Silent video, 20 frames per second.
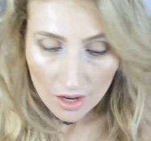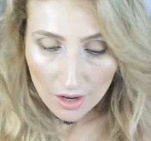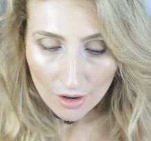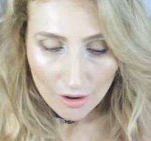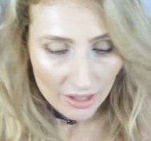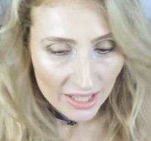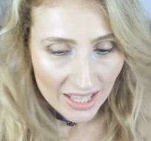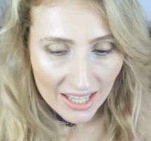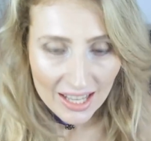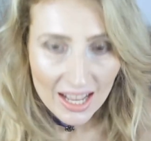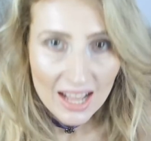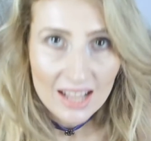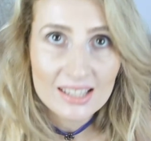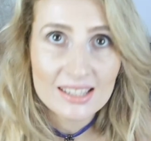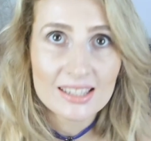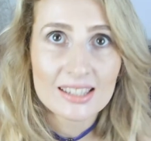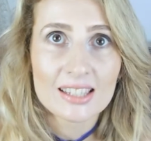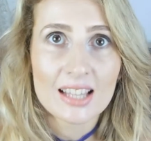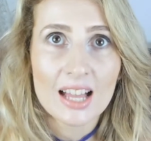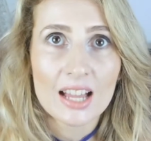Okay,
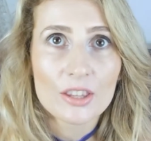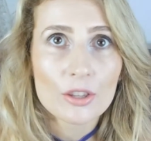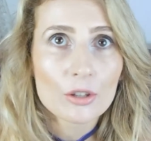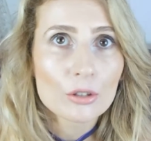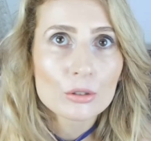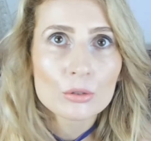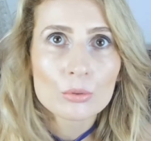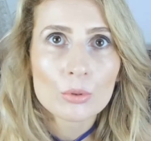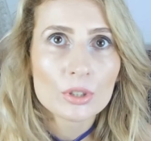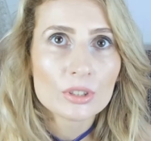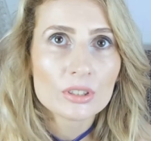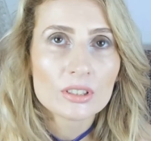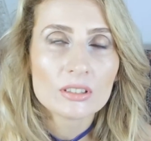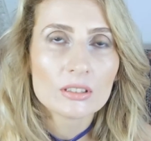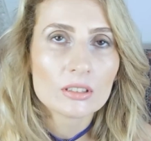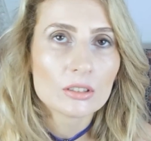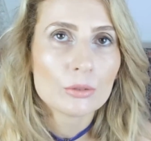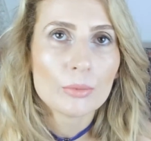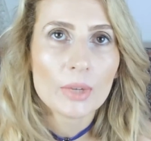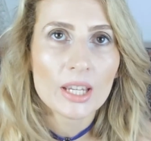guys, I don't want
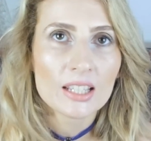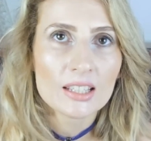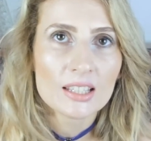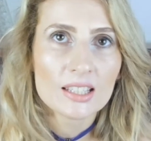to make